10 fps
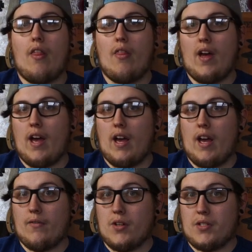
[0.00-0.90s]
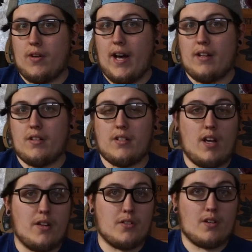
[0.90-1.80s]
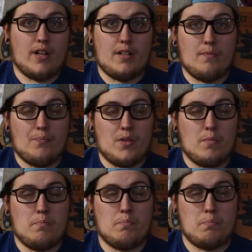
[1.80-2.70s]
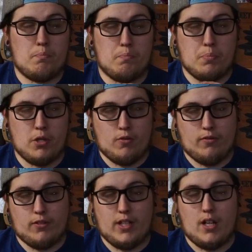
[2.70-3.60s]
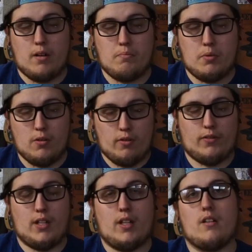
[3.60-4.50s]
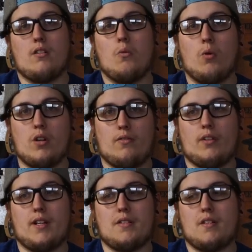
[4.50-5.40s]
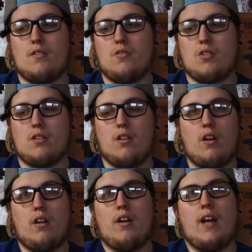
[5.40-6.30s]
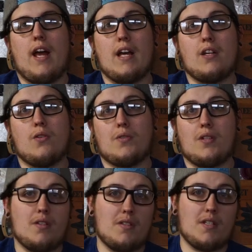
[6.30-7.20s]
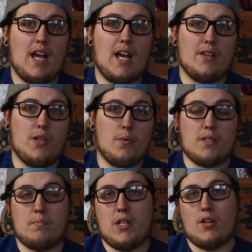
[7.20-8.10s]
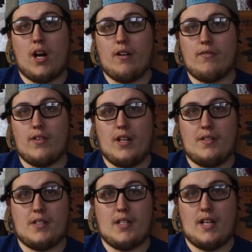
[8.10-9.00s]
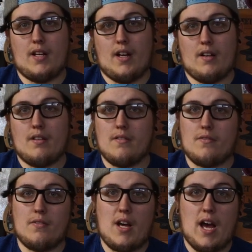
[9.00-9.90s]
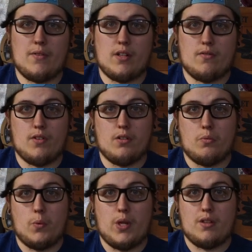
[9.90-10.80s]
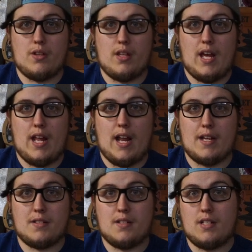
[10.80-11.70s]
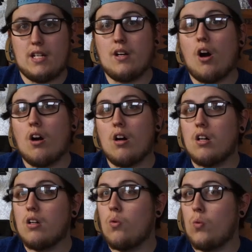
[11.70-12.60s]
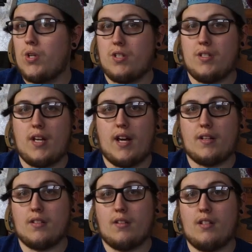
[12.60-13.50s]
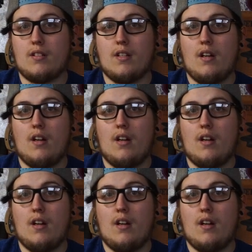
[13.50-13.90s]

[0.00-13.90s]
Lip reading: They have also added a touchscreen, beautifully done, wonderful execution. It uses a USB drive instead of having to fiddle with an SD card, which is excellent.